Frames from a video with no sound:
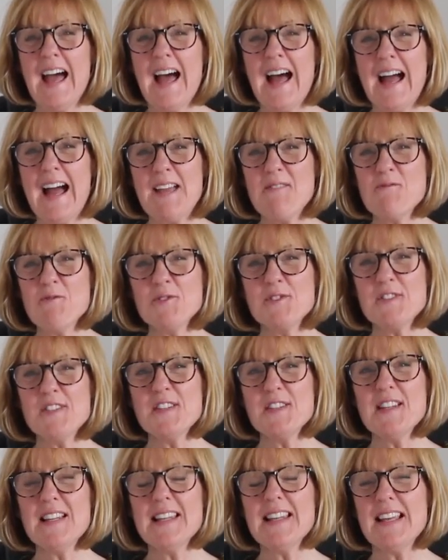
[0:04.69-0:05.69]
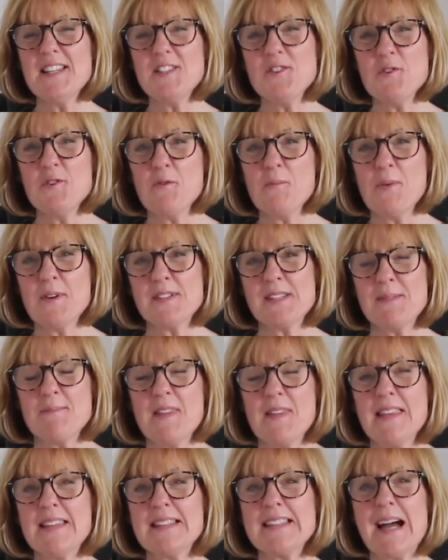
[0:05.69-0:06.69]
I want to let you know about
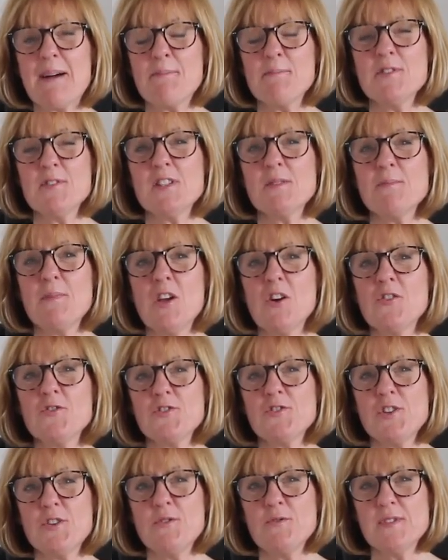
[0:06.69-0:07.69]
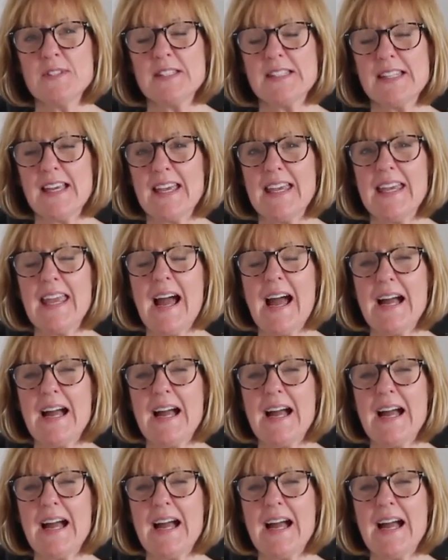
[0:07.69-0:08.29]
something that happened to me on Tuesday.